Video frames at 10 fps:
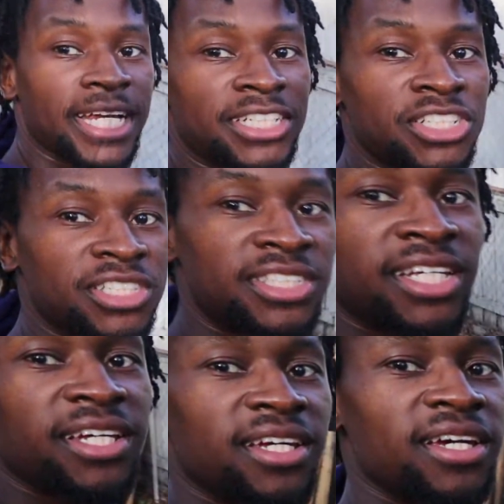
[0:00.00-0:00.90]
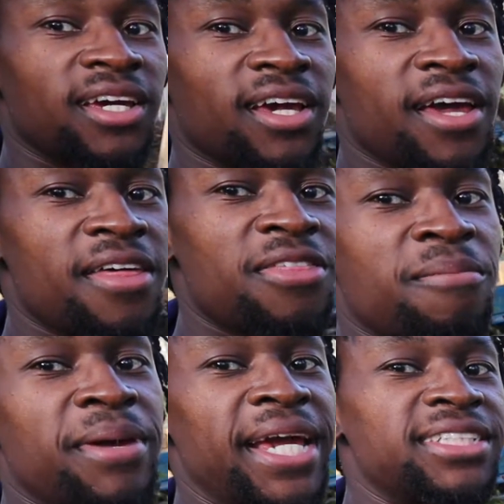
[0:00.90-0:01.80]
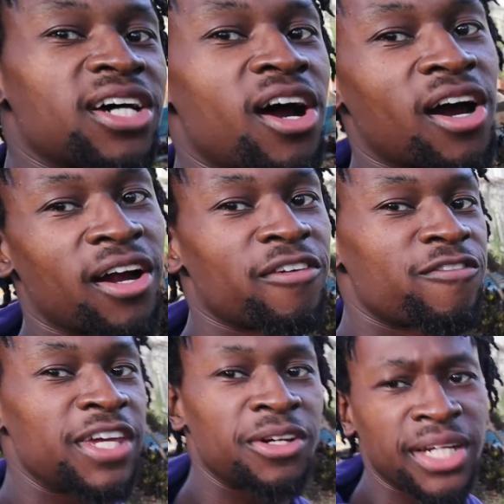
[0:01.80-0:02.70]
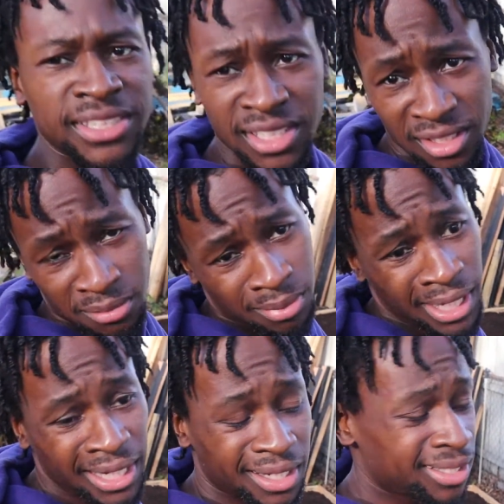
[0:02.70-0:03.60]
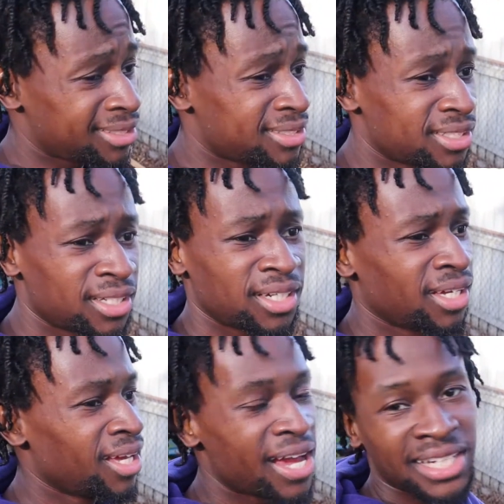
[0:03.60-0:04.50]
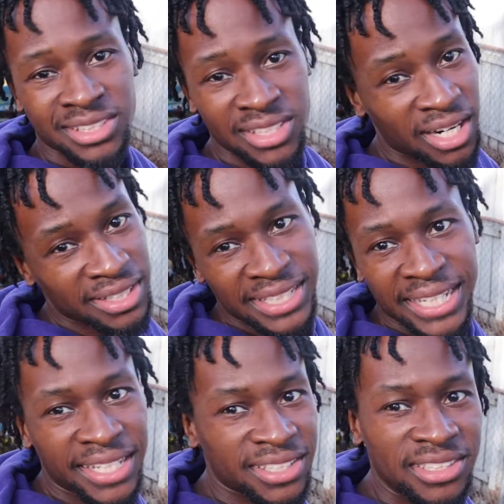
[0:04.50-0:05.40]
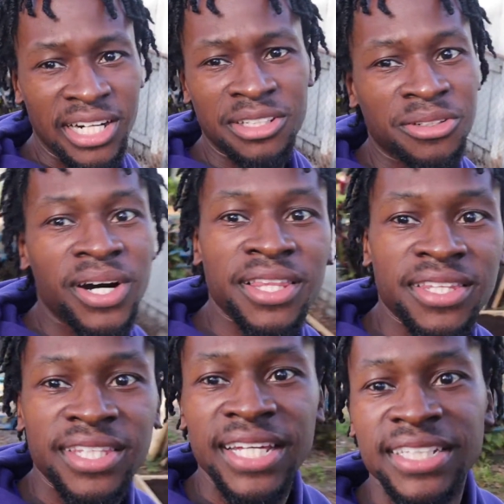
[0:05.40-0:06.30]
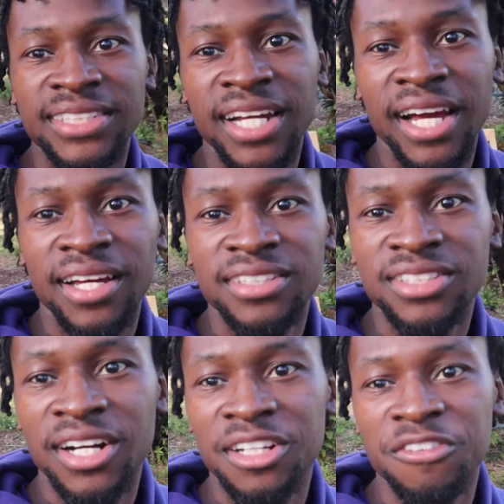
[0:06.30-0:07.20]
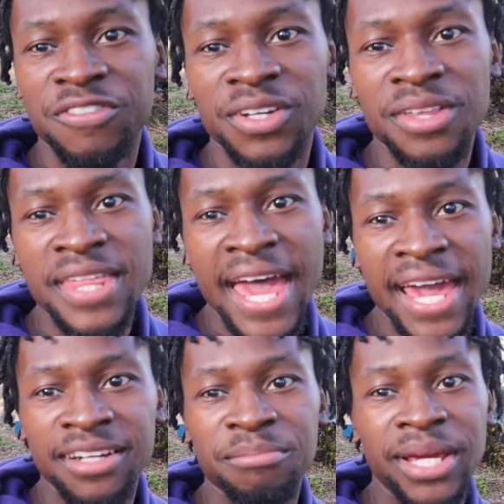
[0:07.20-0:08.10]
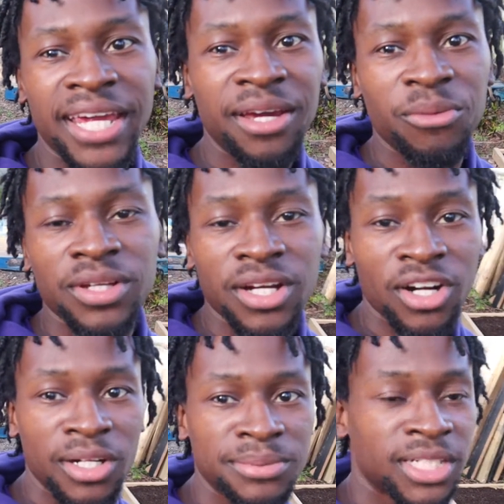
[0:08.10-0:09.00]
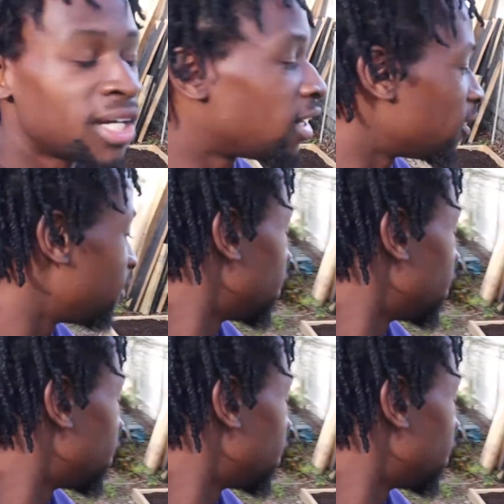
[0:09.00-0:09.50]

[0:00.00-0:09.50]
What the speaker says: As you can see, the beds are filled. I took a little break because I just started digging and started doing other things, and I started to fill that bed where the herbs will go.